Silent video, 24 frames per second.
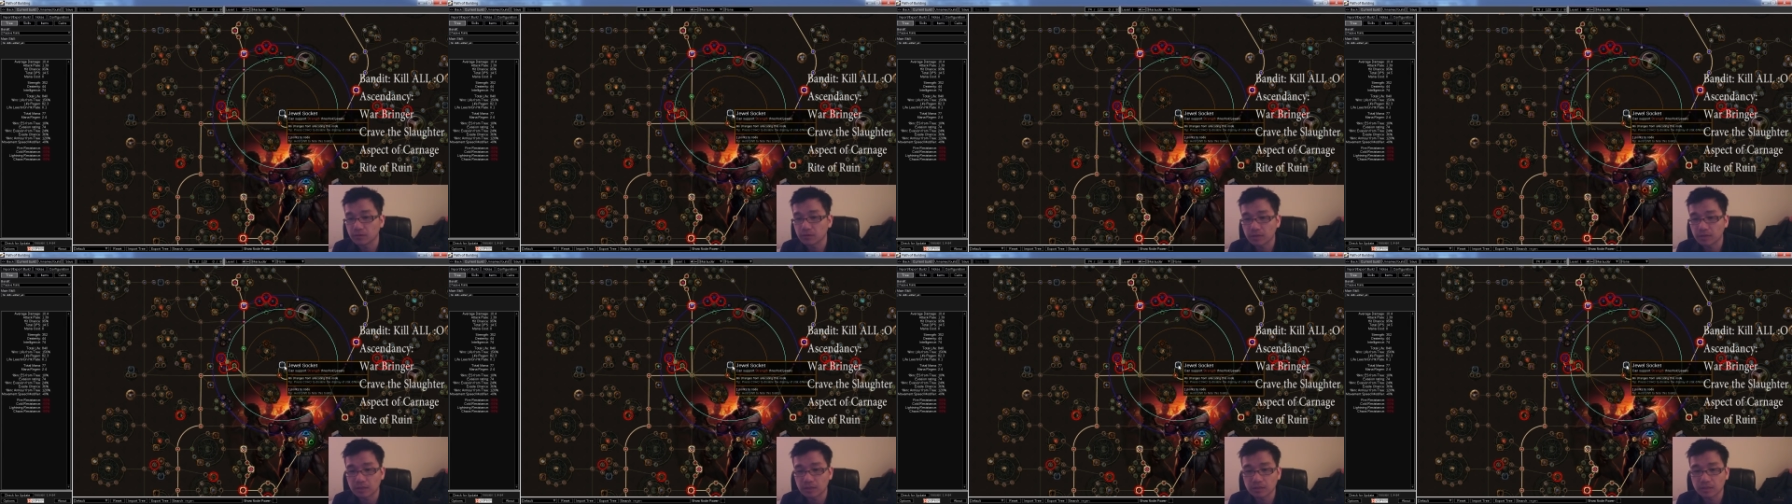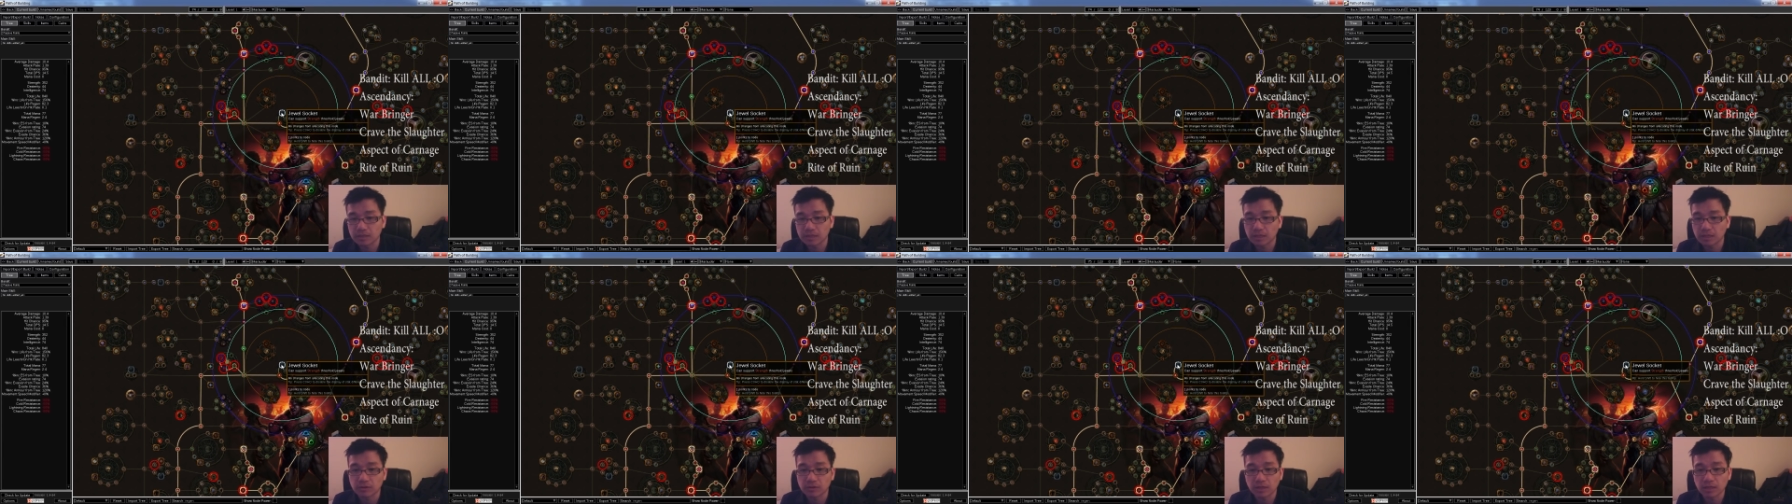say you
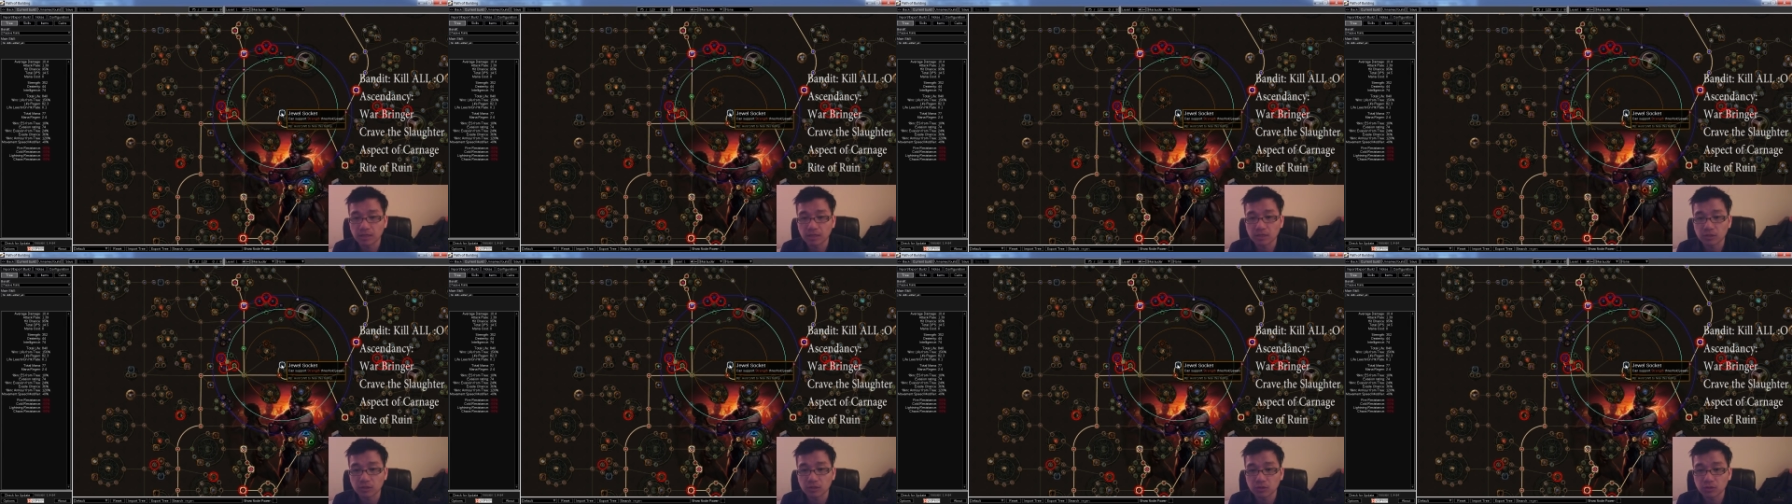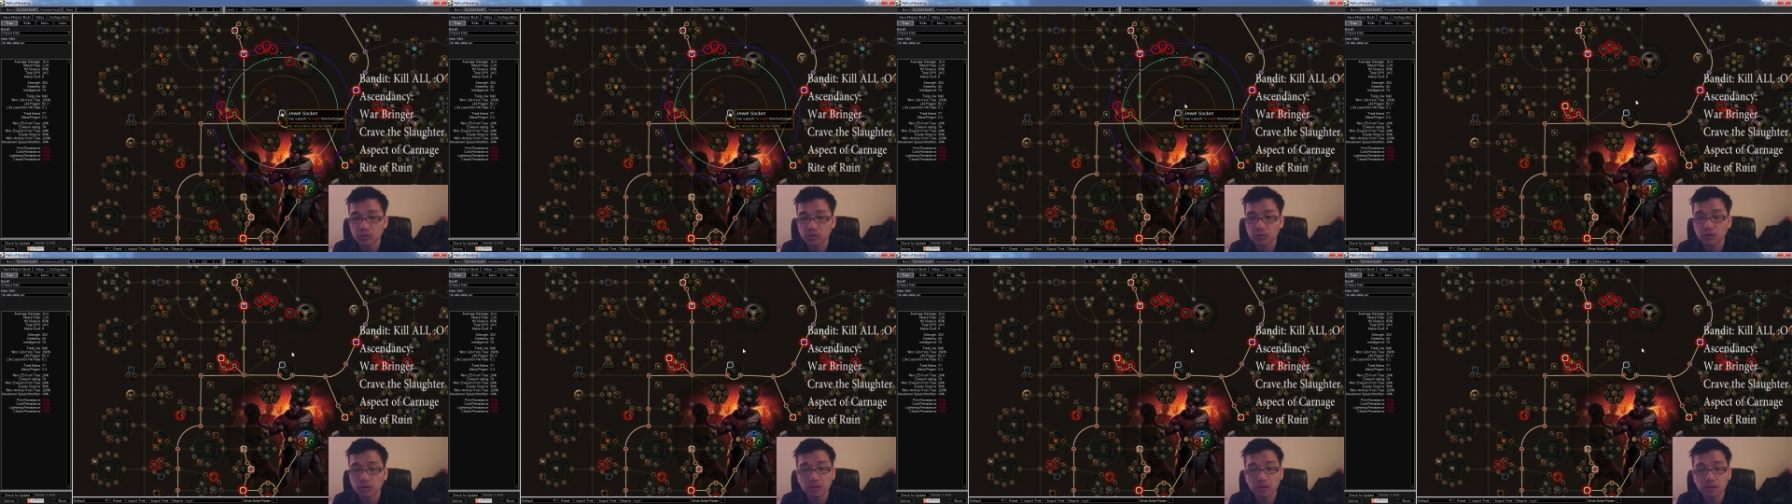got a jewel,
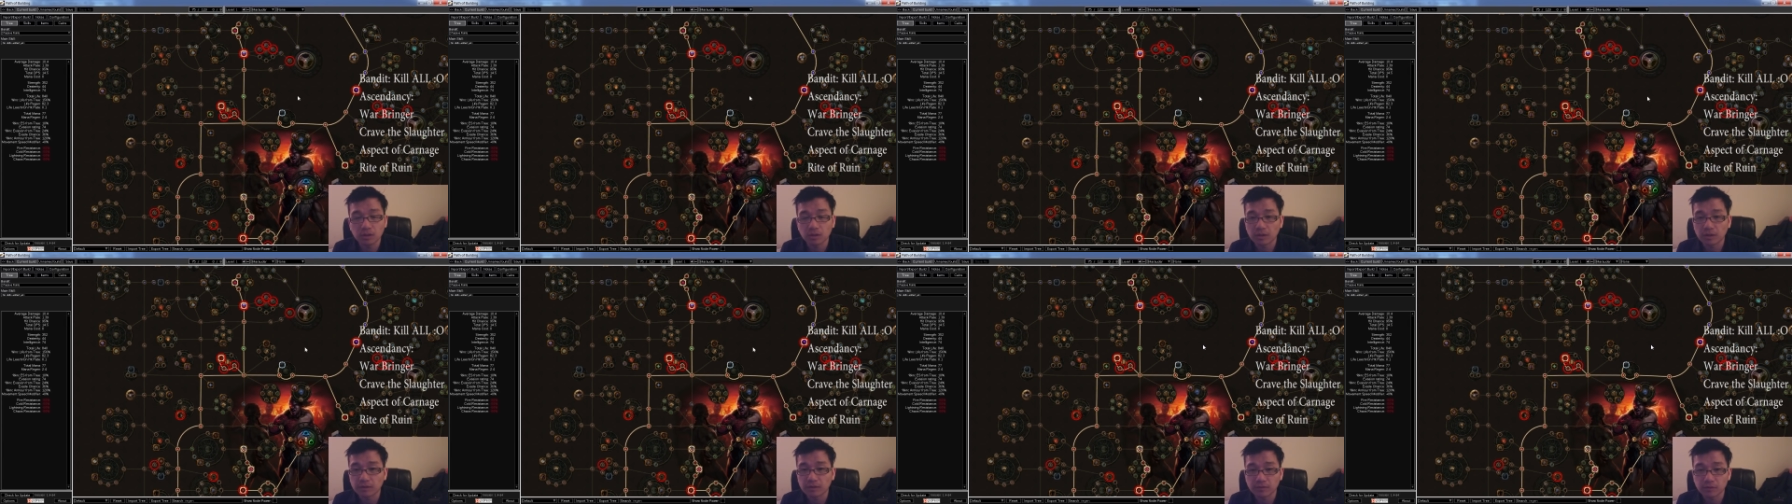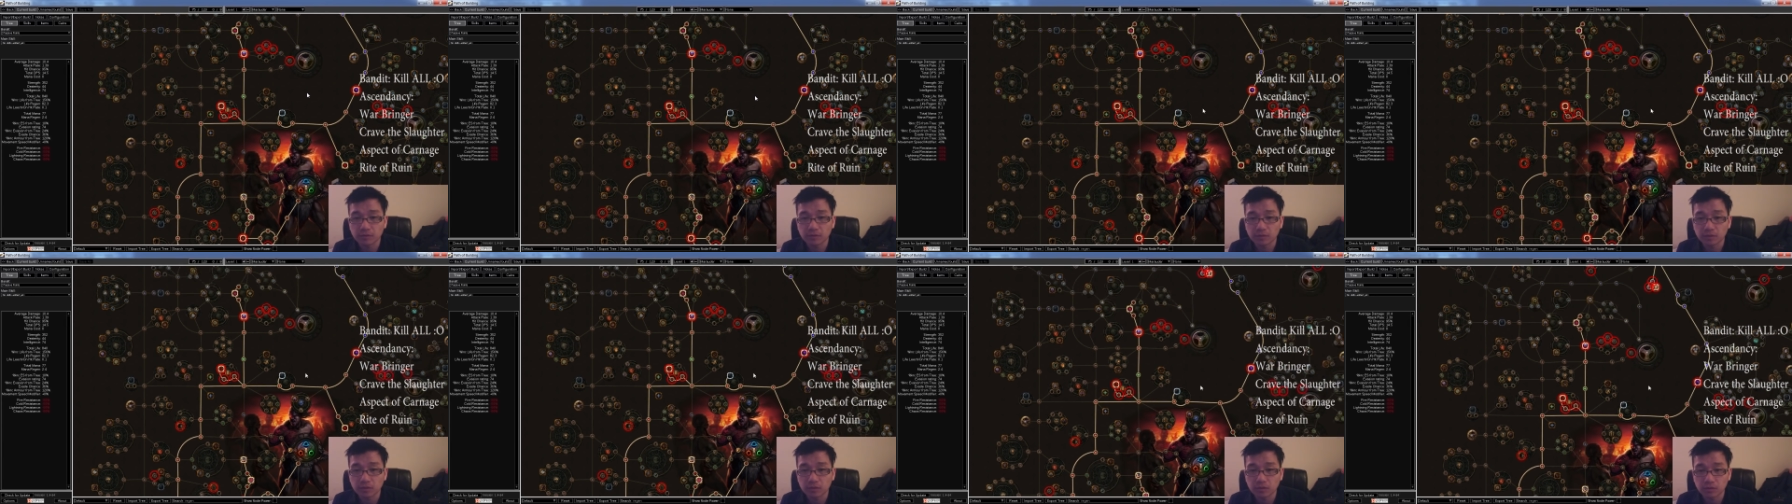go ahead and fill in a
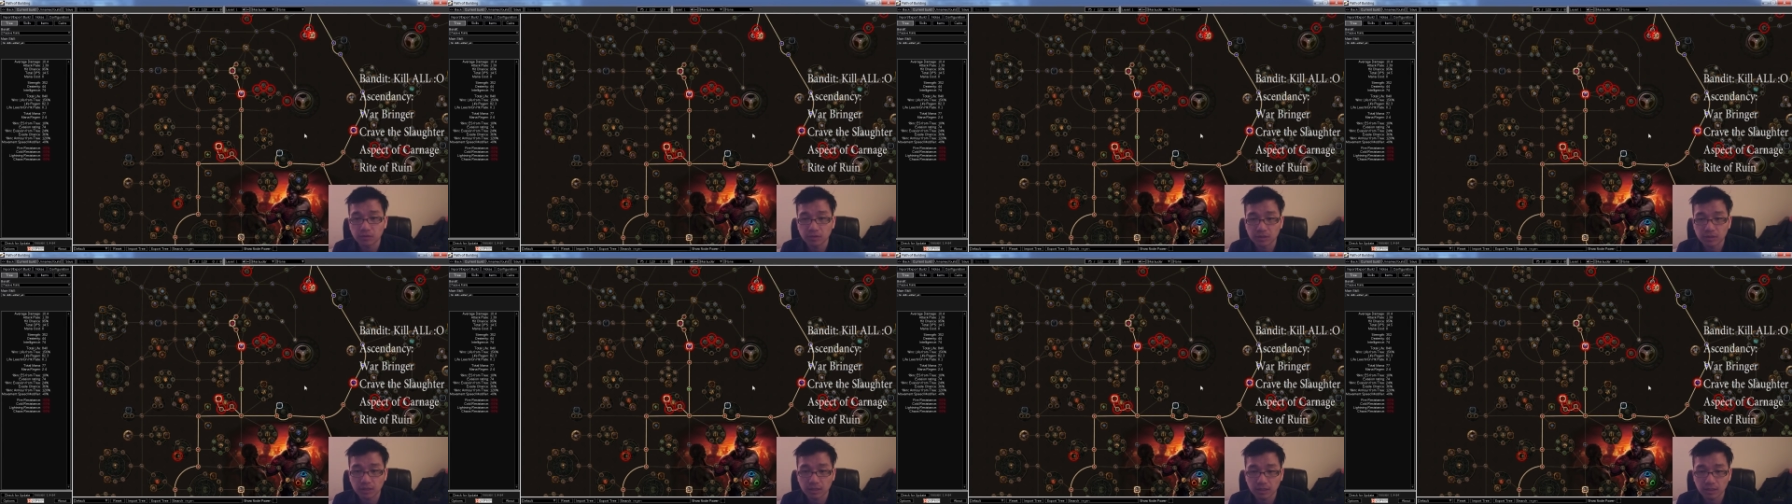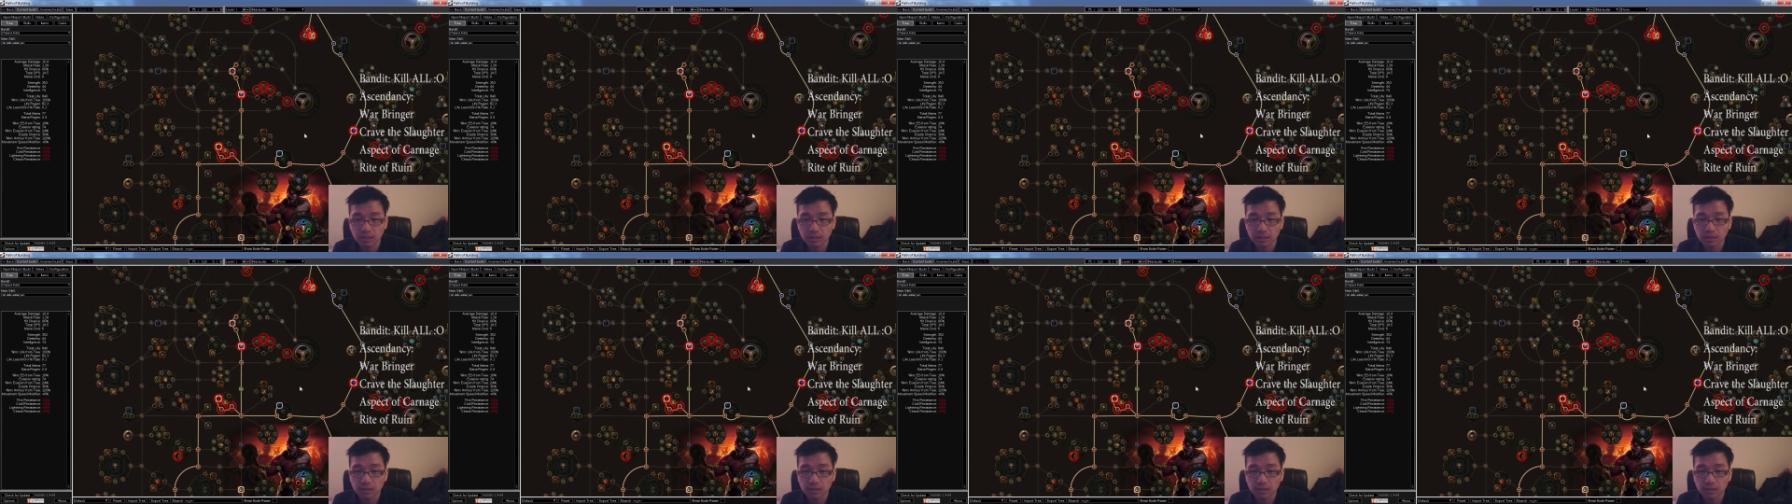jewel socket